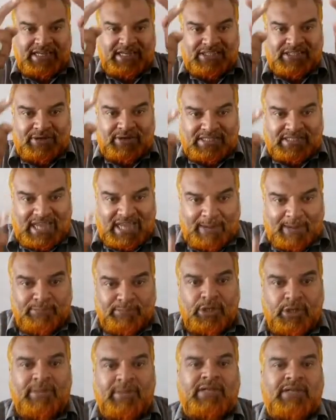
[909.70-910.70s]
it is known as
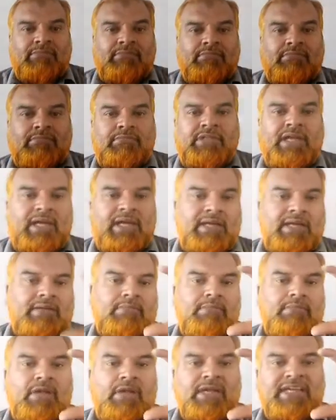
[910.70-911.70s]
abdomen,
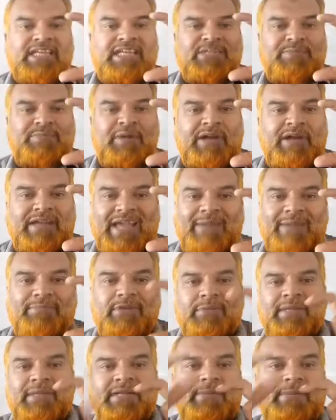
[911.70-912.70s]
the longest part,
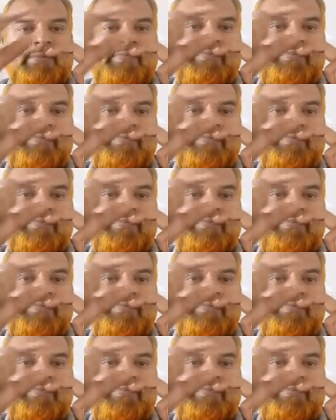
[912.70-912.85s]
abdomen,